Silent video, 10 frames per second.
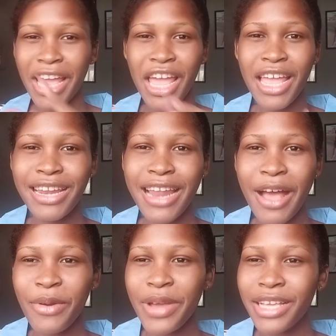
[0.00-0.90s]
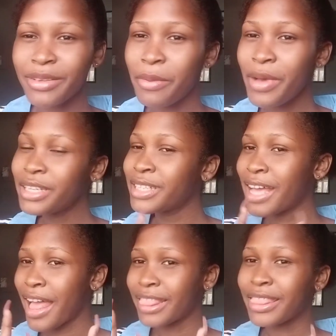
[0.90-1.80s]
And now it's almost
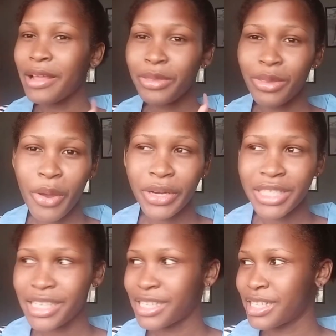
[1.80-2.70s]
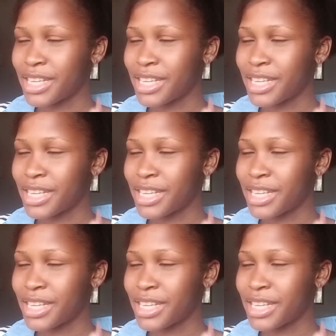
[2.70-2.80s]
10:30.